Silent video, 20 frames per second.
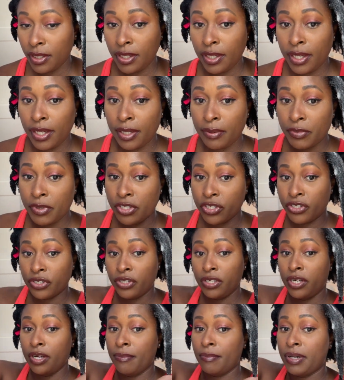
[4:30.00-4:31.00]
and I'm gonna show you
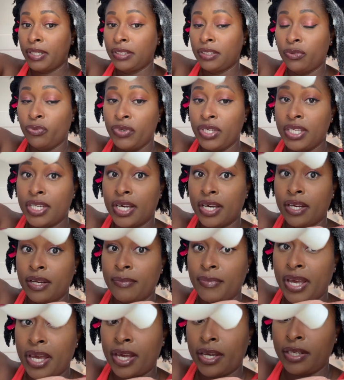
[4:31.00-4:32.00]
the amount of Weedod I'm
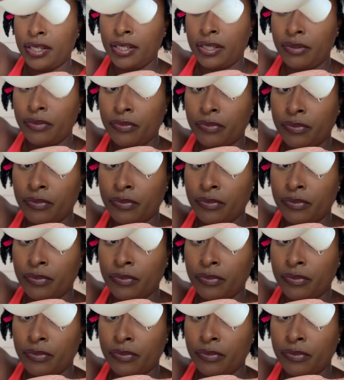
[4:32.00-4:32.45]
adding.